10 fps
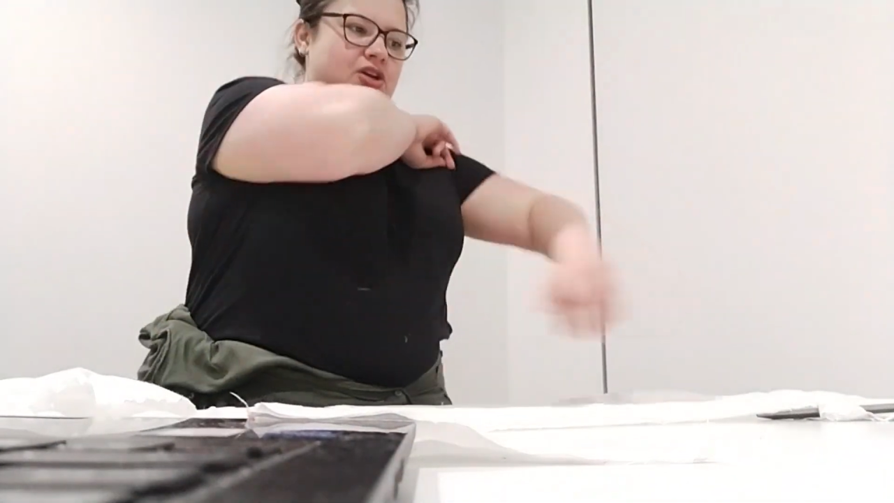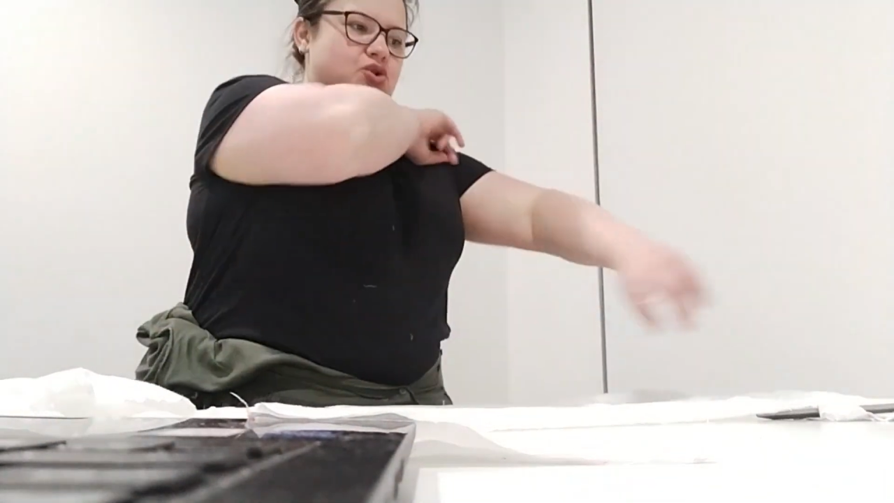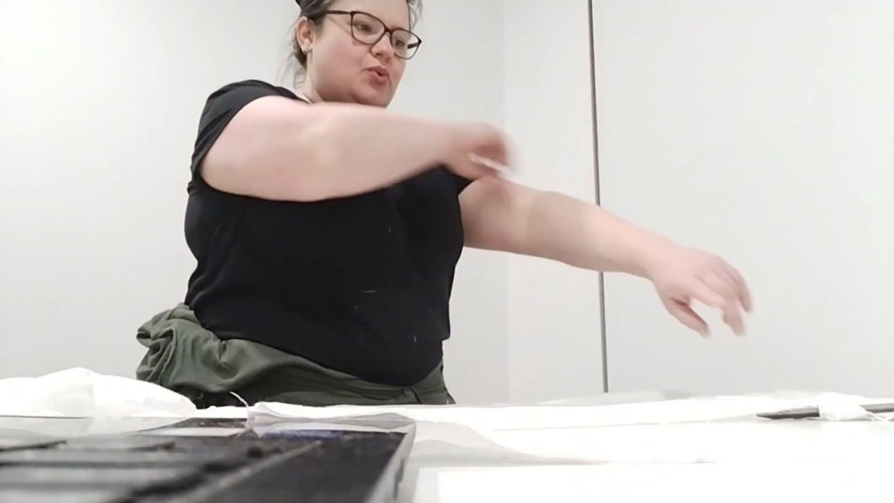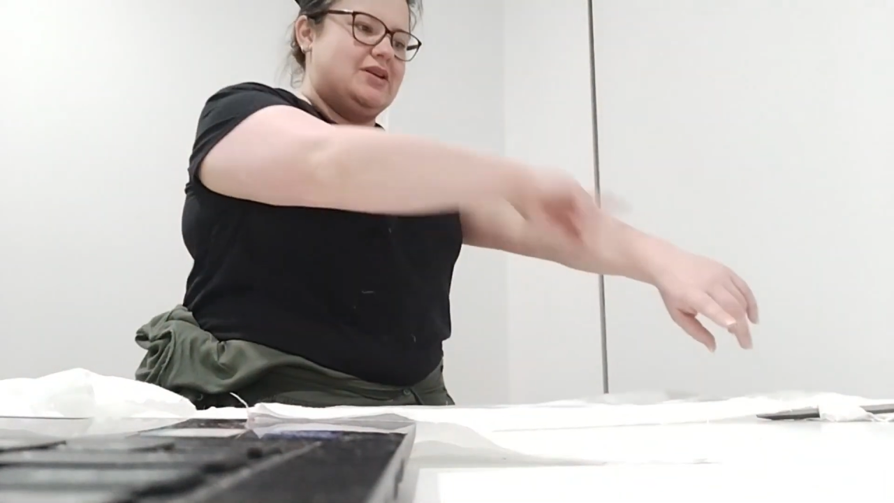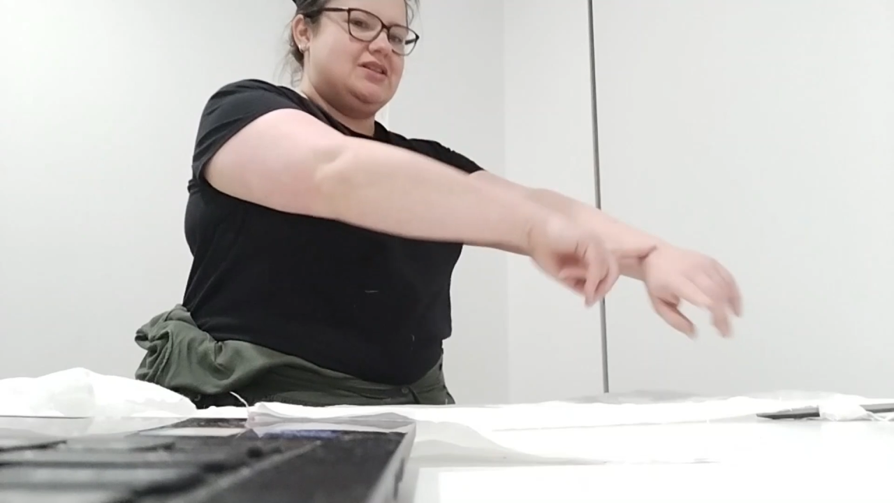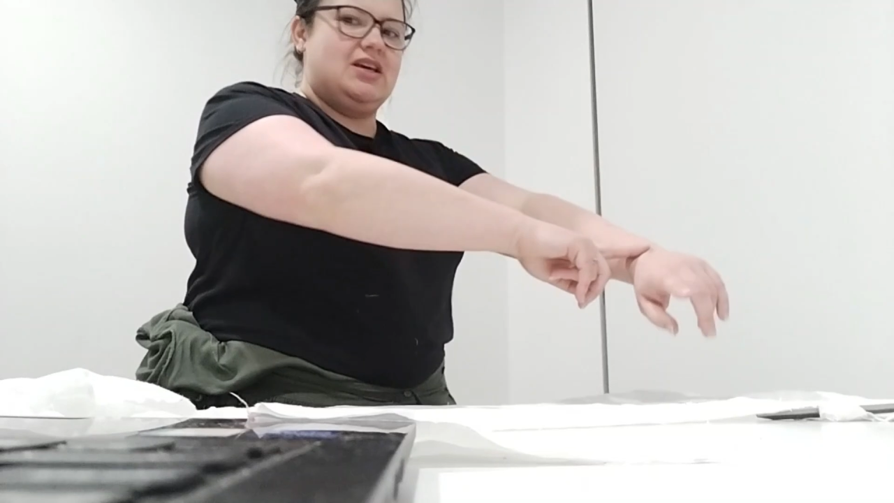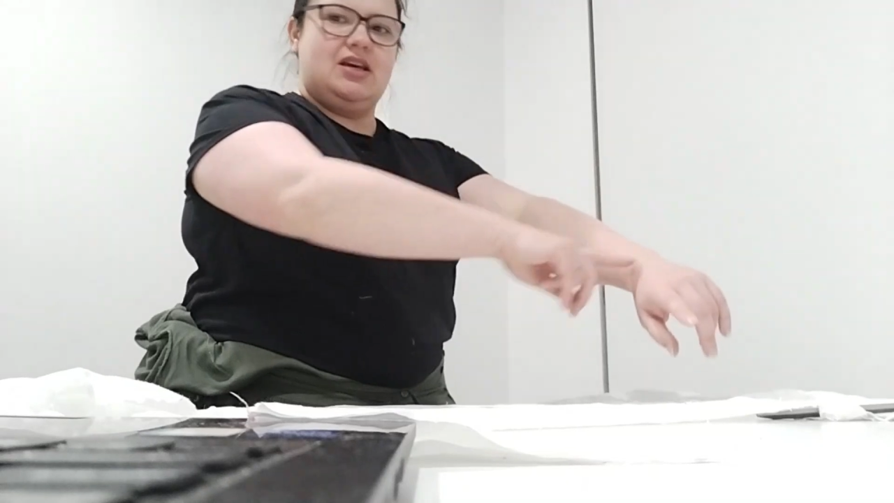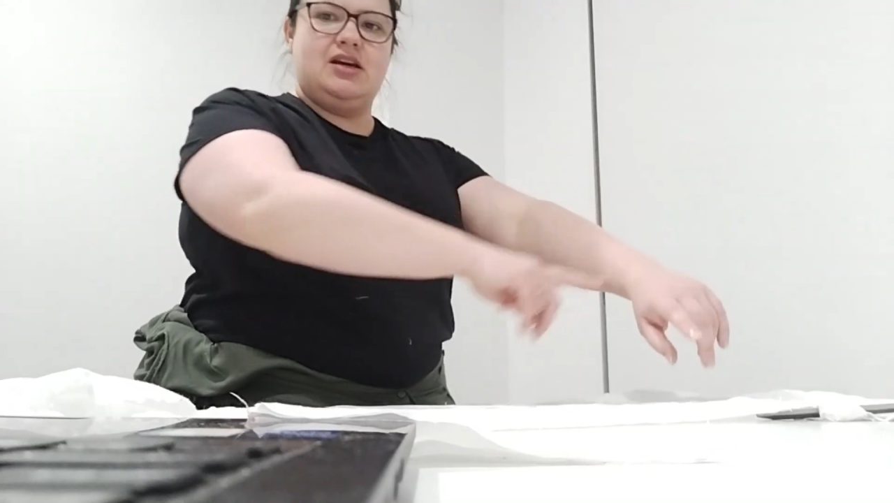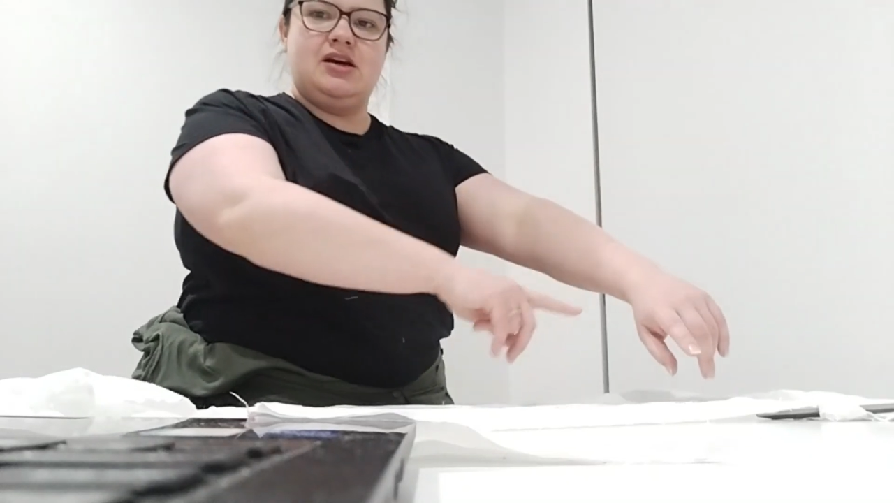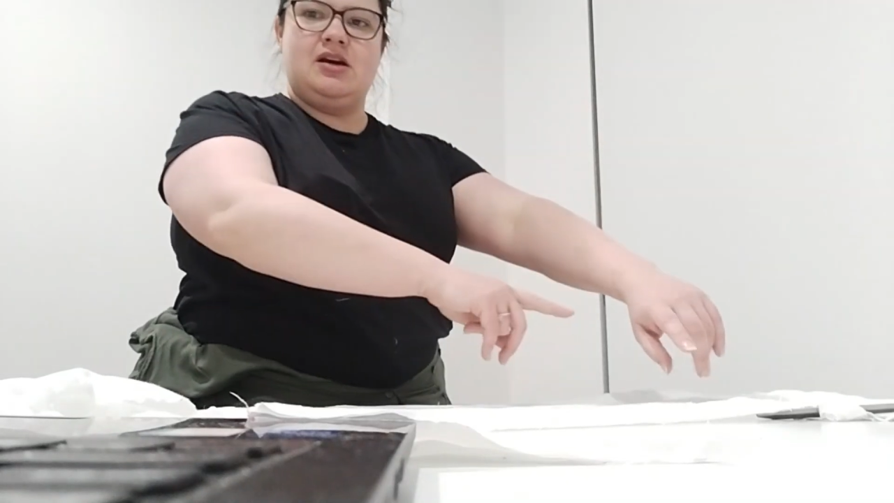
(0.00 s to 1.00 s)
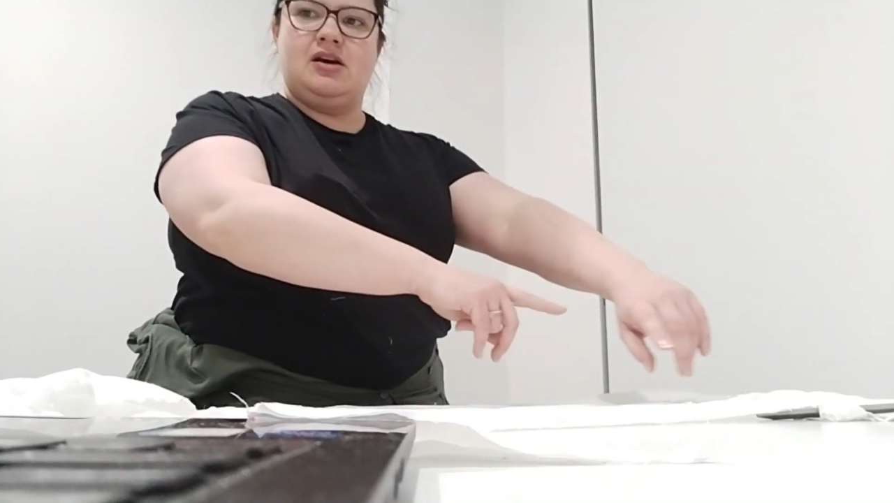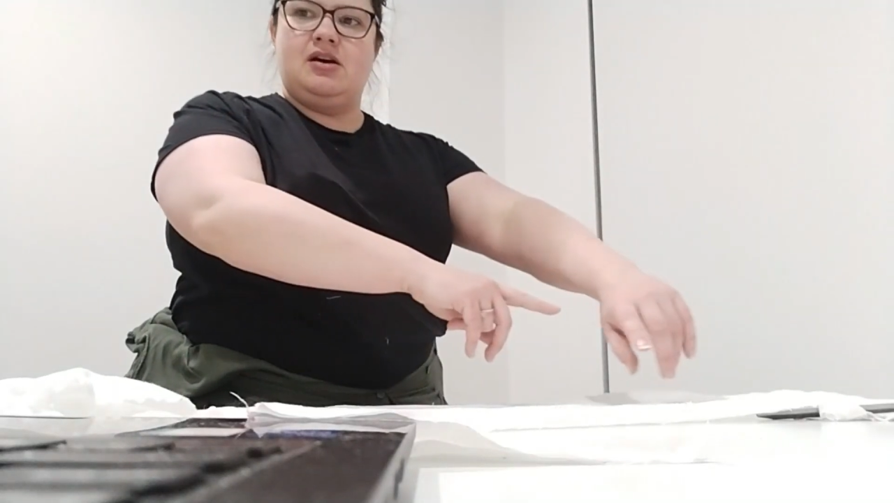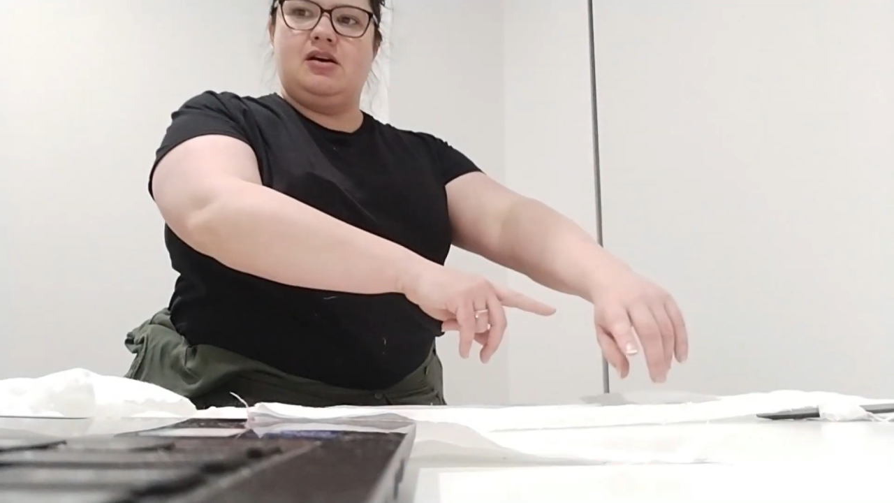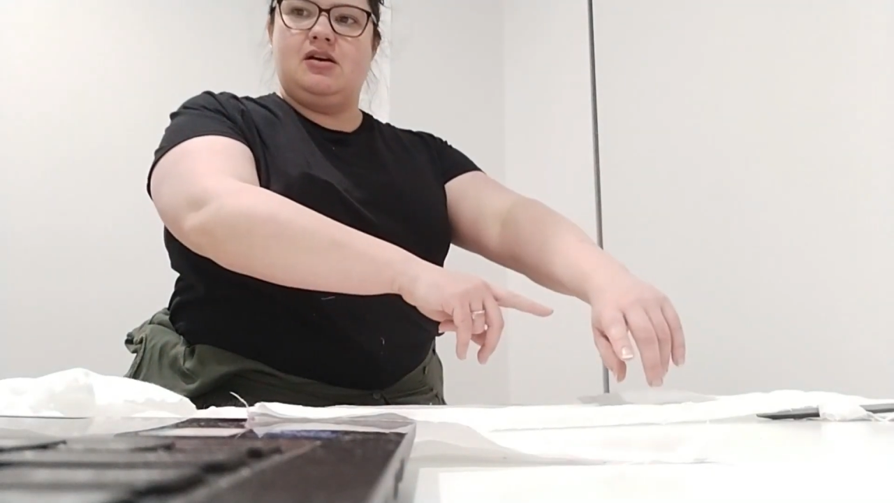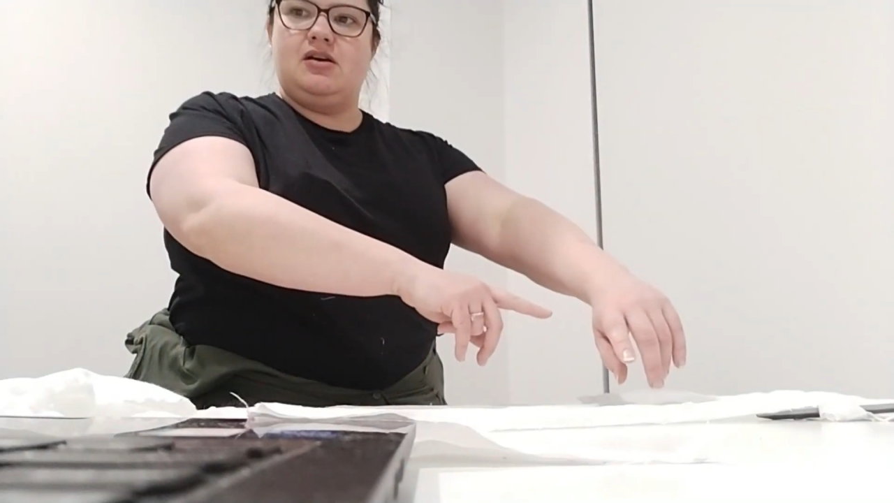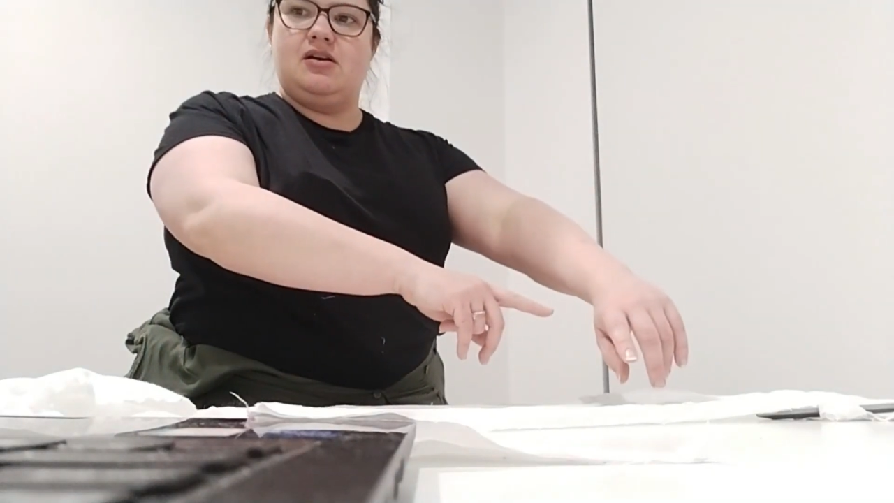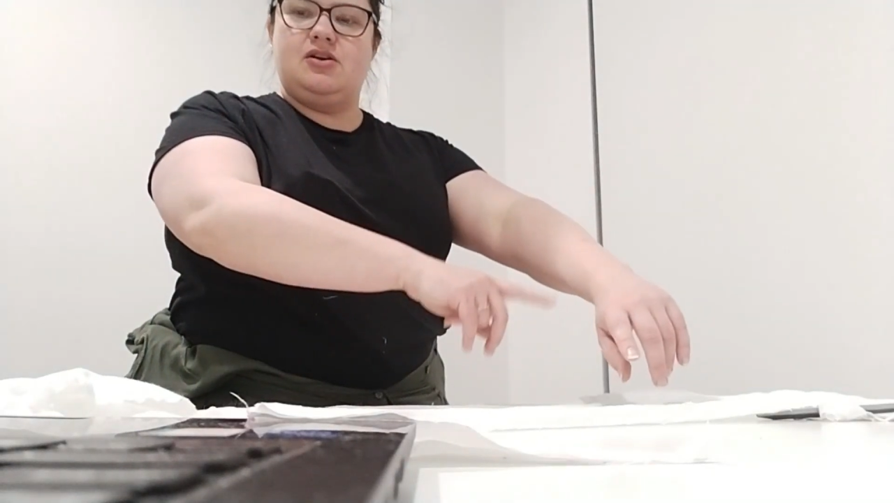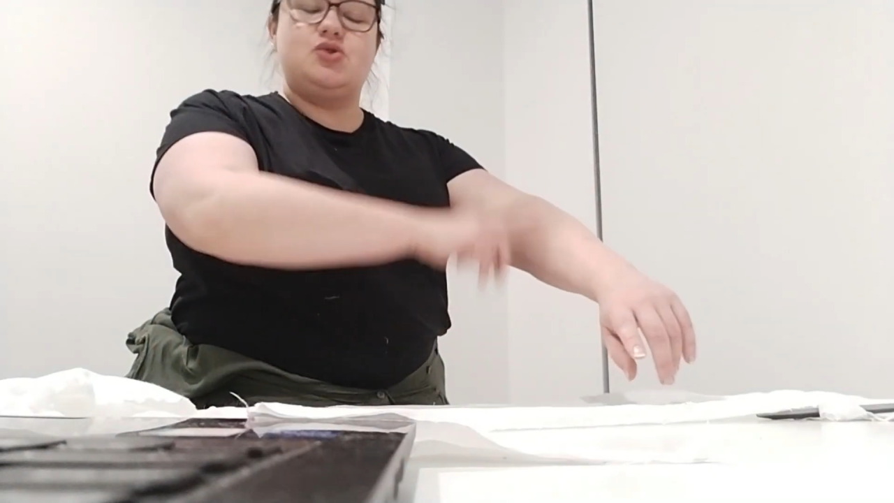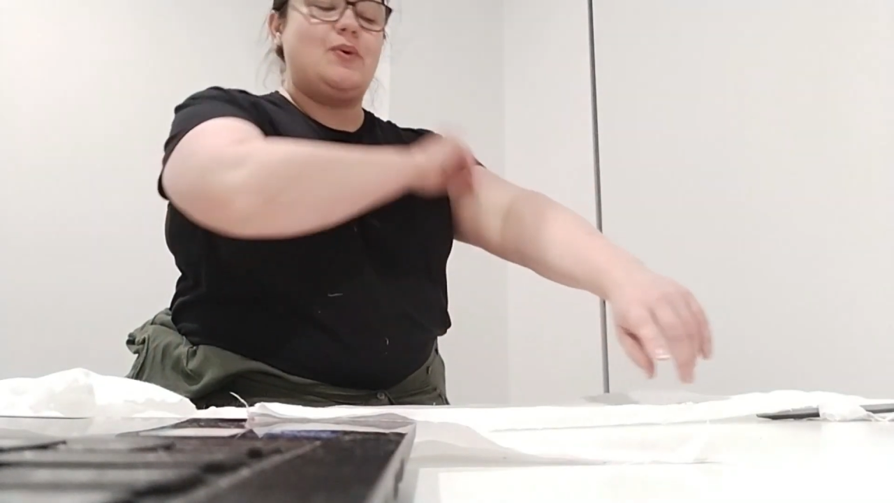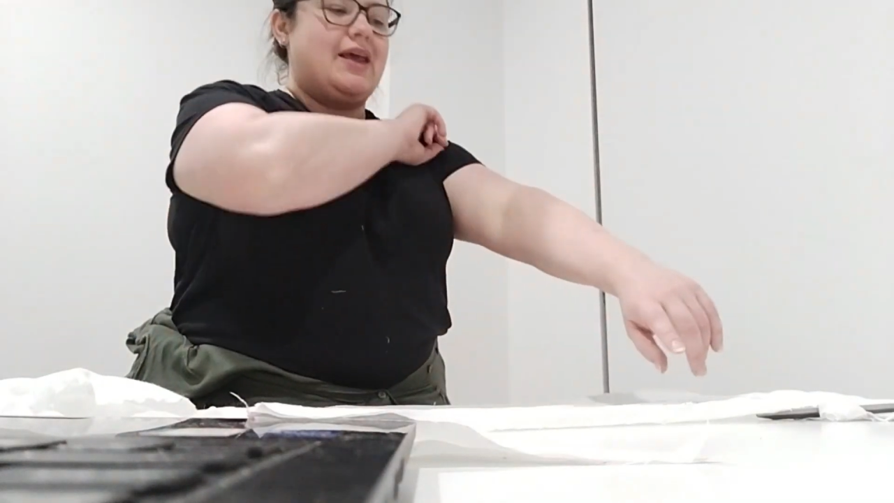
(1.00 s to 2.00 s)

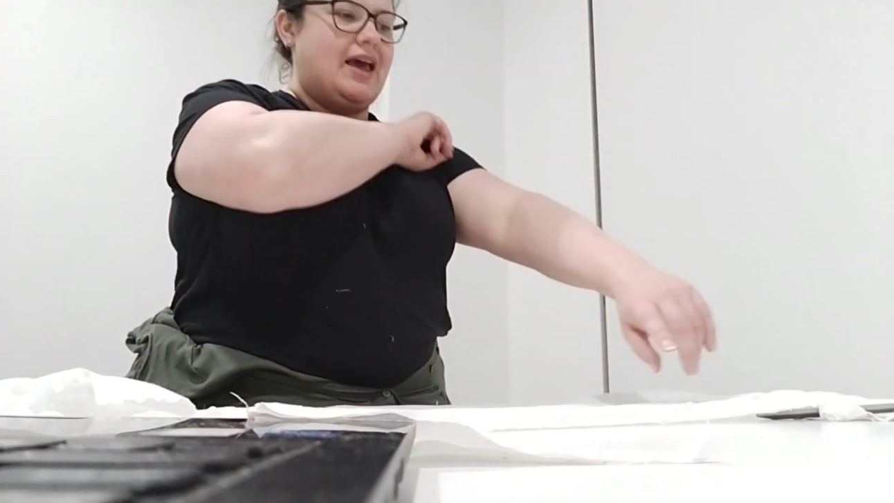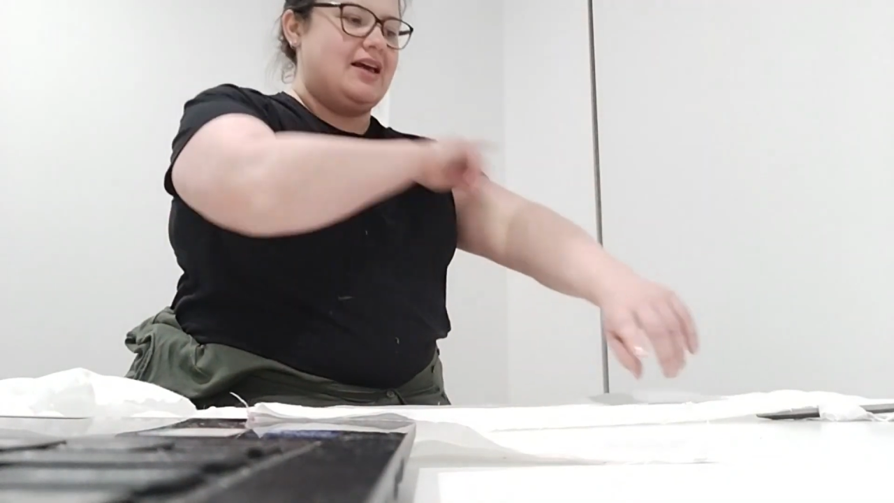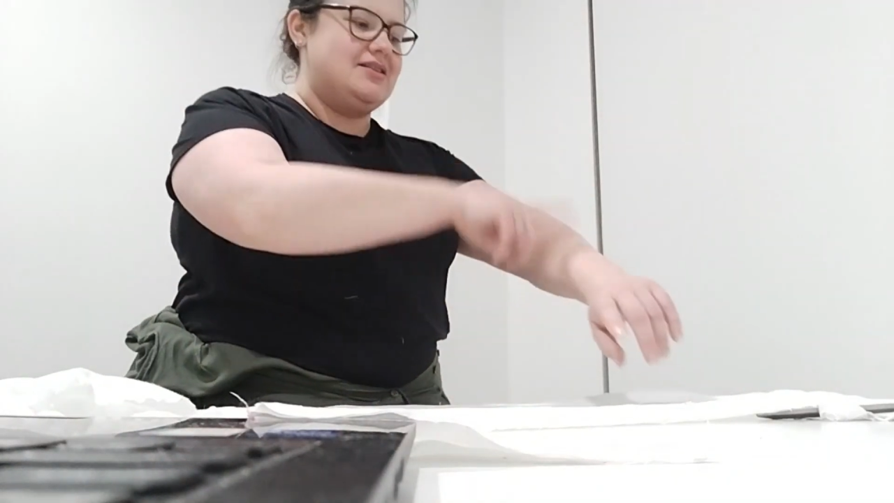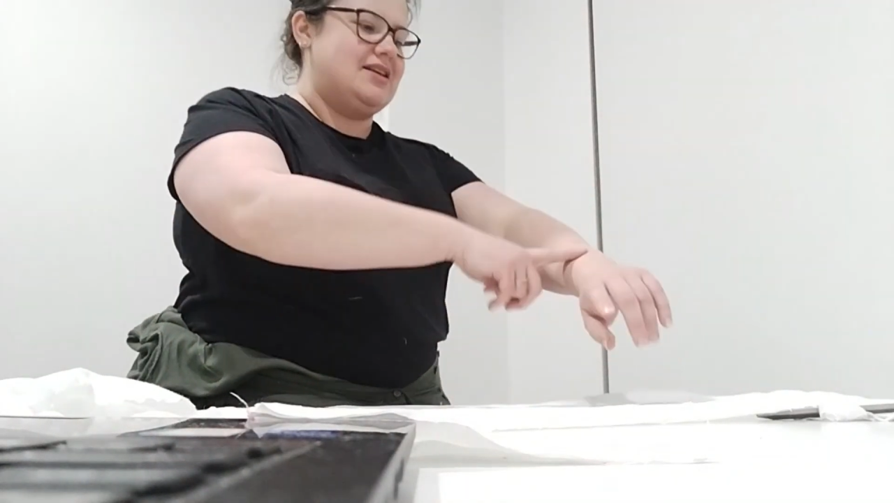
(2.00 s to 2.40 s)
28